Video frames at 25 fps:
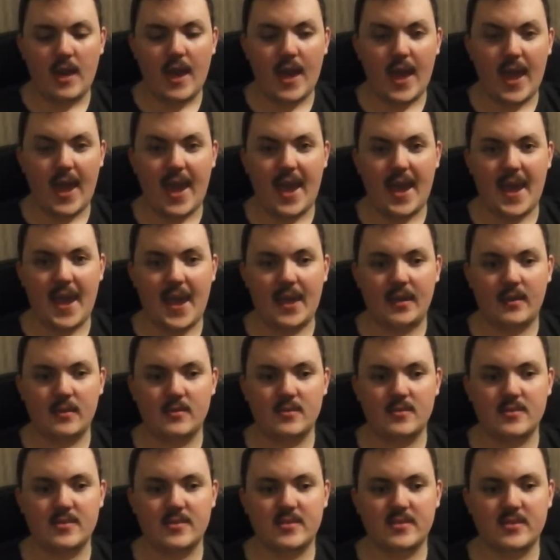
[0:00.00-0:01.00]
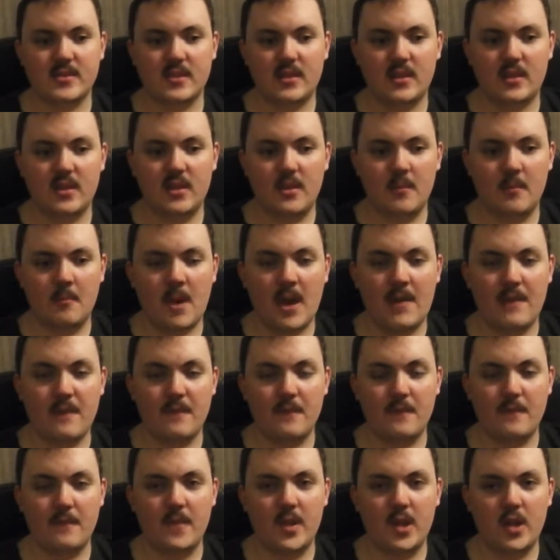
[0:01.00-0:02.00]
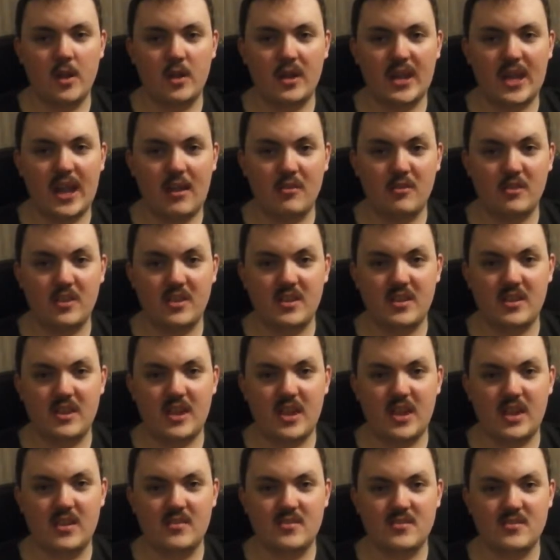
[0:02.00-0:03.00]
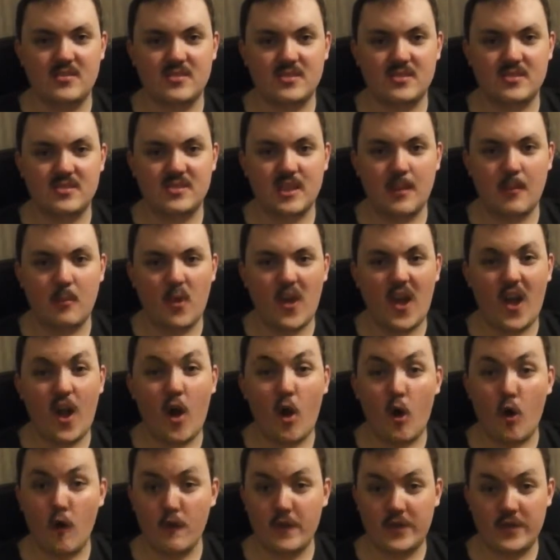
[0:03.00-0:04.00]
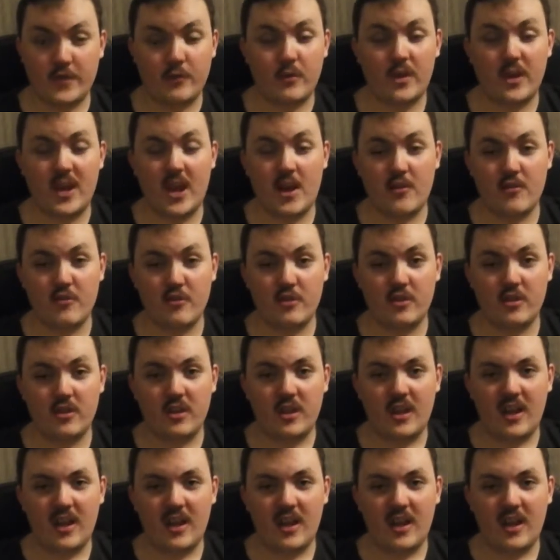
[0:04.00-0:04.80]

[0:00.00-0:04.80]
and my video count is somewhere over 300,